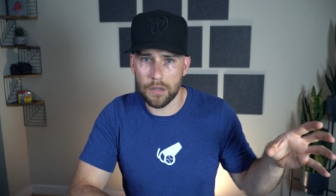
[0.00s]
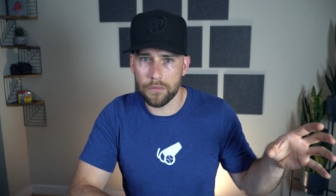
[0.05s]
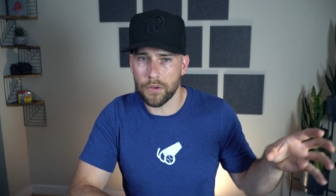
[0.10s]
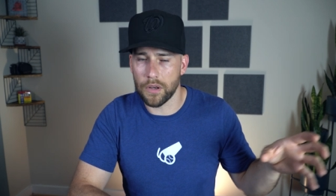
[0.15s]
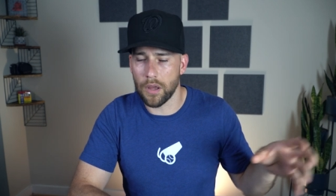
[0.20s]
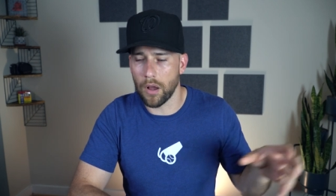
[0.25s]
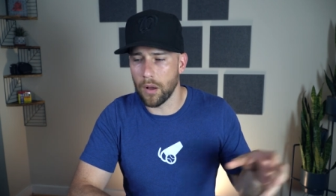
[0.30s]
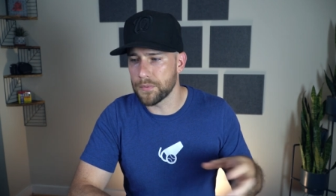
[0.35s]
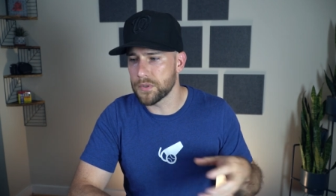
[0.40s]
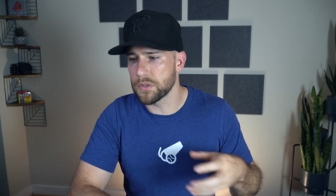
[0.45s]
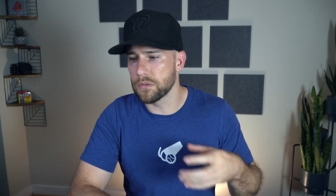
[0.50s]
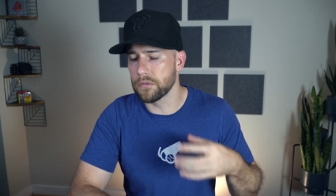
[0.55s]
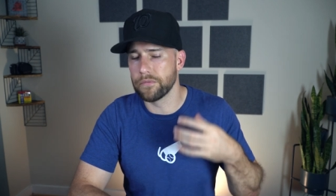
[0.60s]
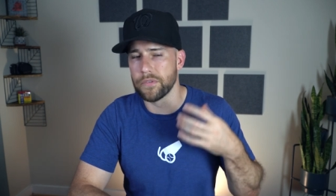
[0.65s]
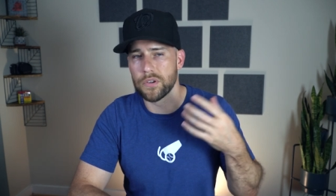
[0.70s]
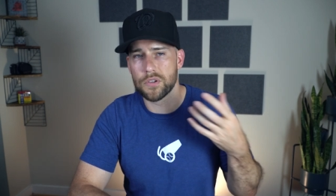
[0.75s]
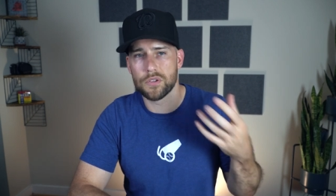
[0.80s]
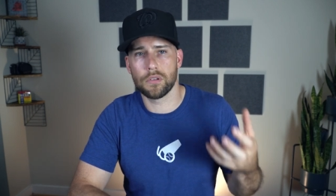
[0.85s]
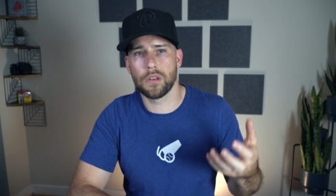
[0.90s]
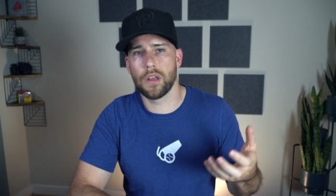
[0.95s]
If it helps you
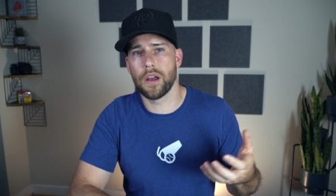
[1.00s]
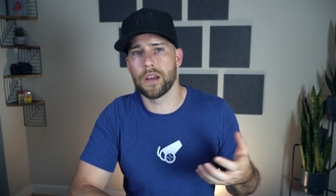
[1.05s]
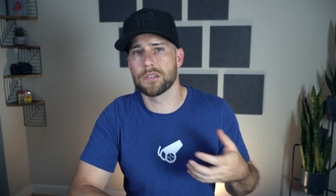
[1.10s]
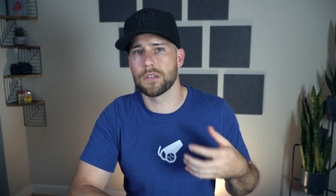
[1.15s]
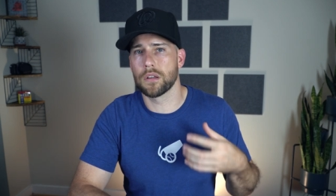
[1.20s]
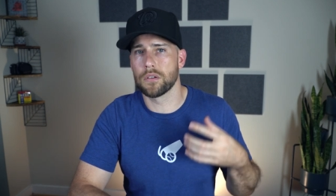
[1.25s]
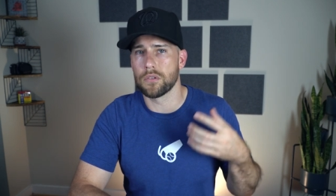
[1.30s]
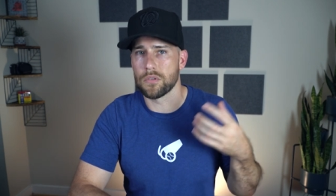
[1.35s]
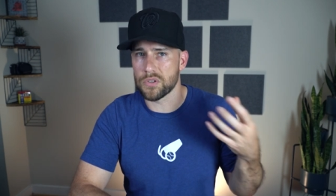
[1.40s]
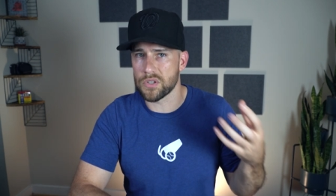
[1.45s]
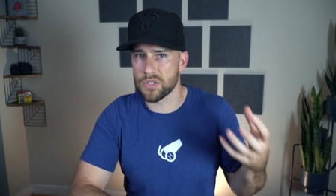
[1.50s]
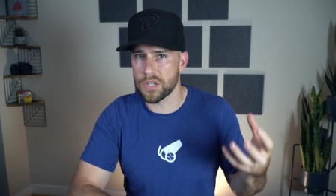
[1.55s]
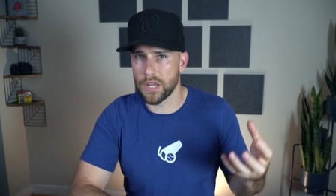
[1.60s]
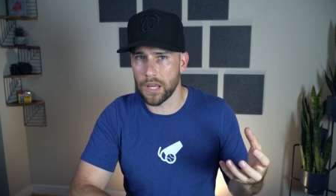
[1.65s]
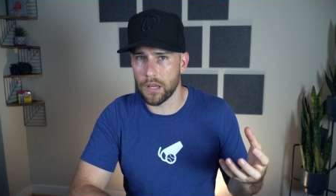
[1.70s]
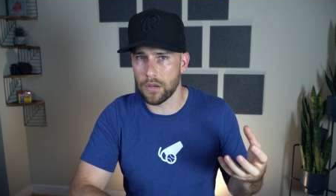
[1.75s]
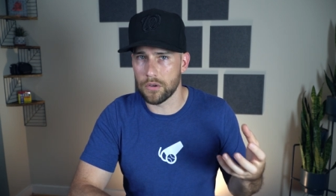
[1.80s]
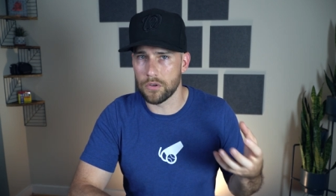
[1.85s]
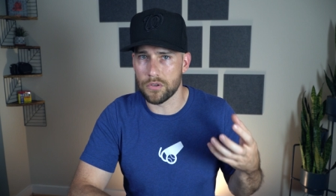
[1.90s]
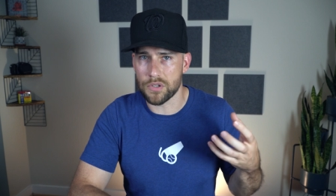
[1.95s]
visualize and
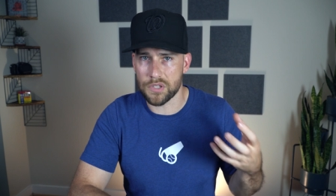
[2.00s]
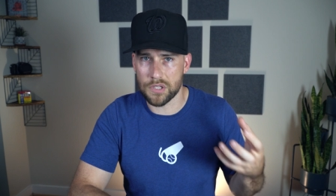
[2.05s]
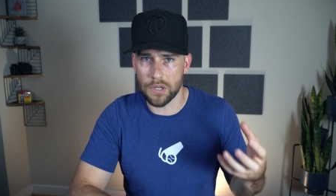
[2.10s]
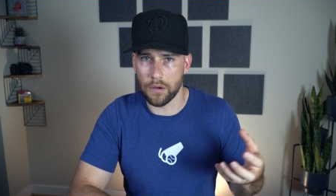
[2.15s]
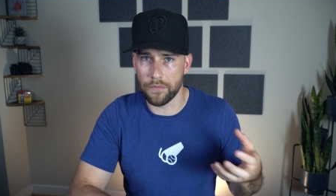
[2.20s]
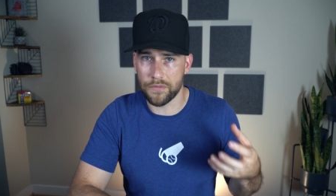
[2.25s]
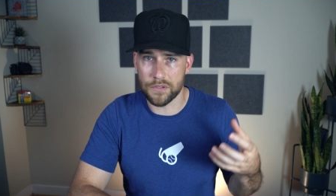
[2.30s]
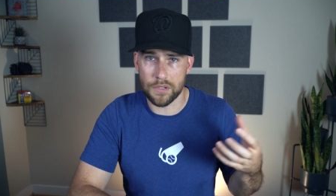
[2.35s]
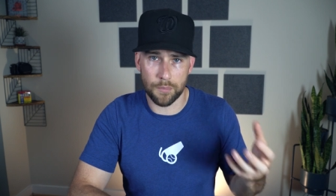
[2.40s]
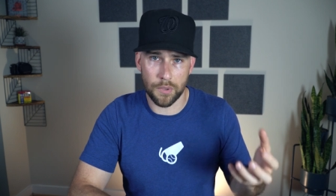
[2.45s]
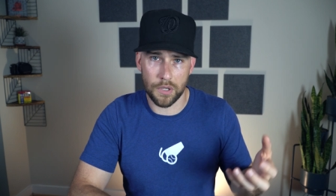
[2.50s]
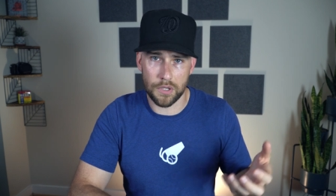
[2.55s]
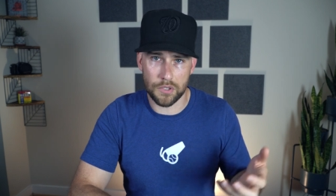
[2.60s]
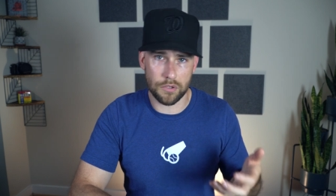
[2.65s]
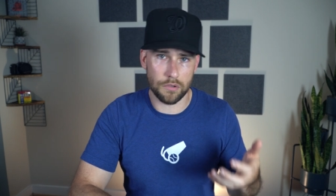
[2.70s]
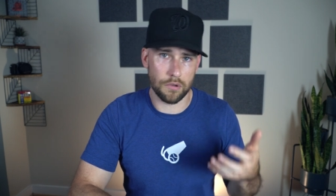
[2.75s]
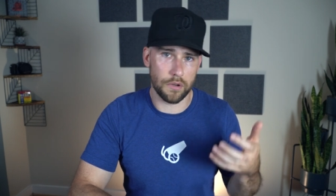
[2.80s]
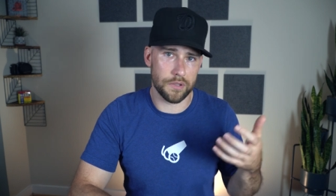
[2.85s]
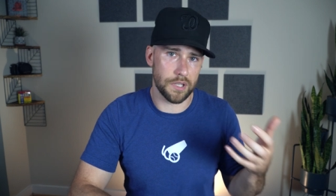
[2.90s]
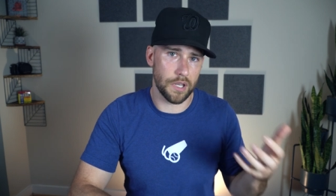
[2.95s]
understand yourself as a
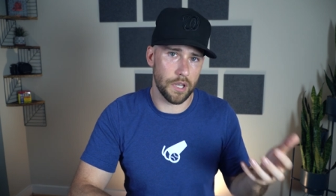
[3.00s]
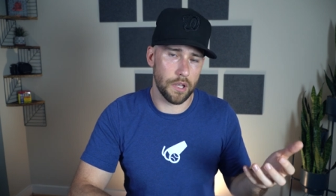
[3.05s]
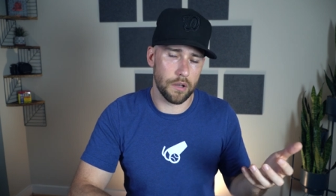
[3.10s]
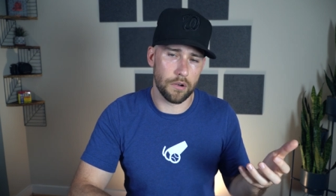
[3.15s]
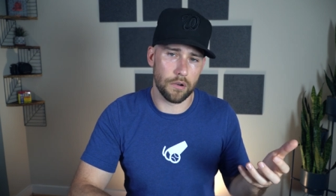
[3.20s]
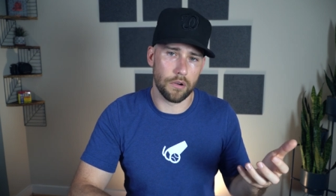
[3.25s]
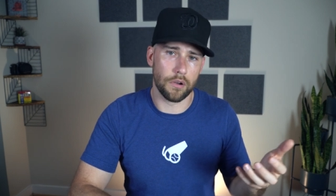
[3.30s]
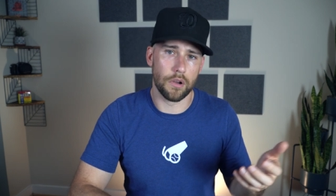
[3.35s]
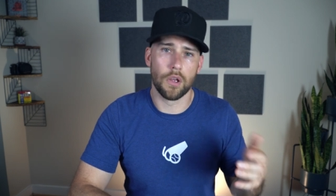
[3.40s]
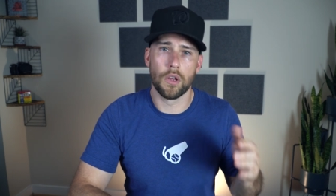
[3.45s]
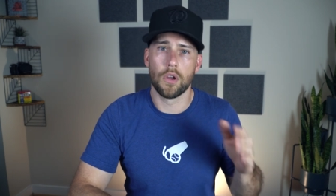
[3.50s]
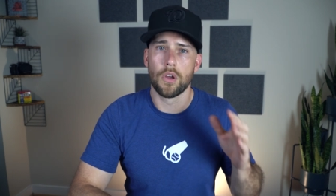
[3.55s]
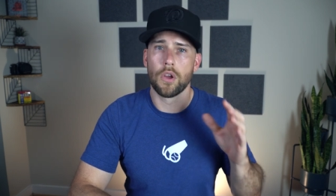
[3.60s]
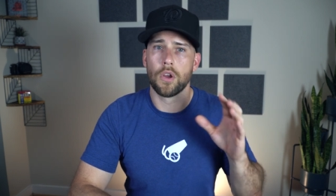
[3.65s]
pitcher, as a hitter,